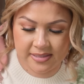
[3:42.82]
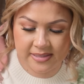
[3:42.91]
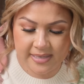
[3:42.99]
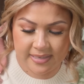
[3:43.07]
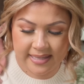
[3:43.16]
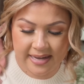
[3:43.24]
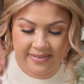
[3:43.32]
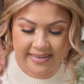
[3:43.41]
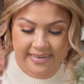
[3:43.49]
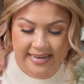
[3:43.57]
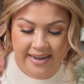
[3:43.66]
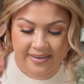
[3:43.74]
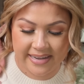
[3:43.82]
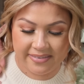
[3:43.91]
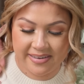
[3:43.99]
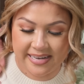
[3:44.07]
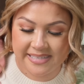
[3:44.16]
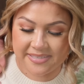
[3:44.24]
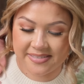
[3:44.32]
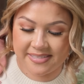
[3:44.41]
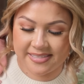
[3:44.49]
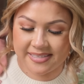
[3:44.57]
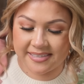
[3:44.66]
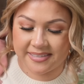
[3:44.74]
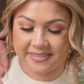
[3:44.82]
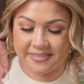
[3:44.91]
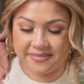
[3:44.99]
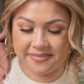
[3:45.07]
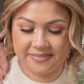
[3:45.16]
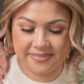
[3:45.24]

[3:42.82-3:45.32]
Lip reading: just like that, we can now get ready to serve.